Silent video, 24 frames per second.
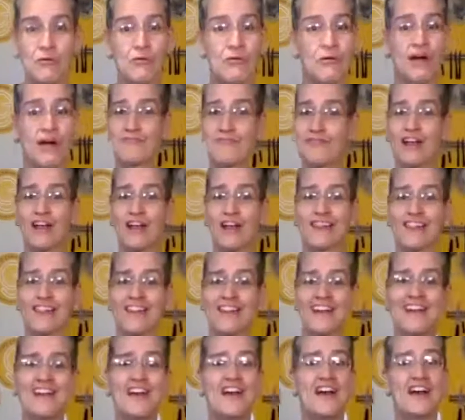quite frankly,
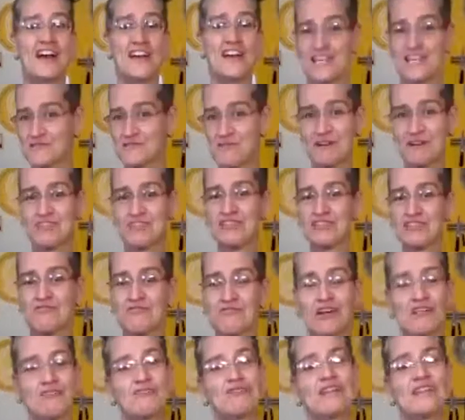especially
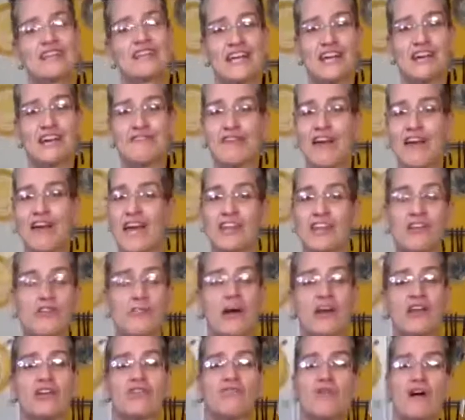where we live. And no
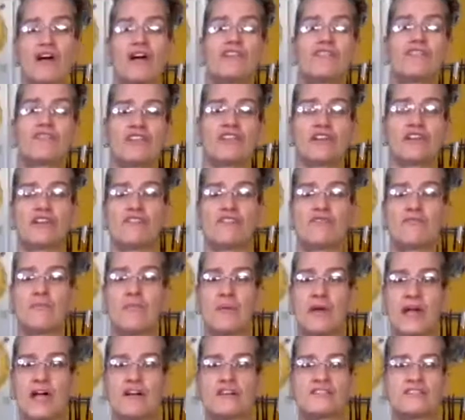matter where you live,
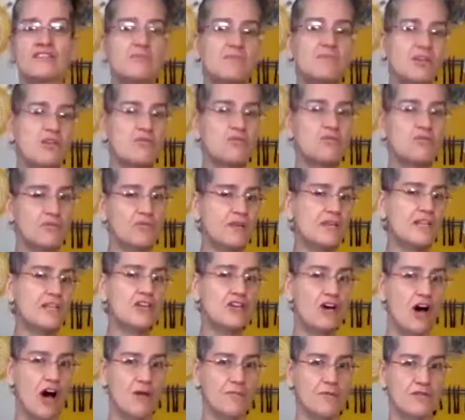pears can be a really
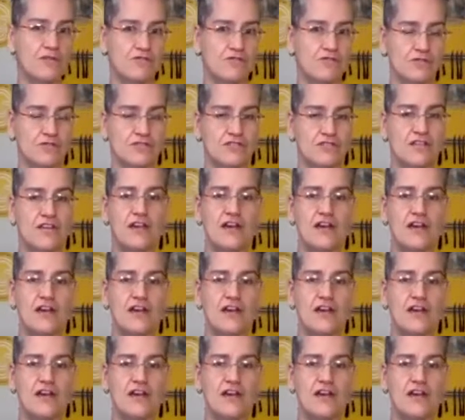common fruit.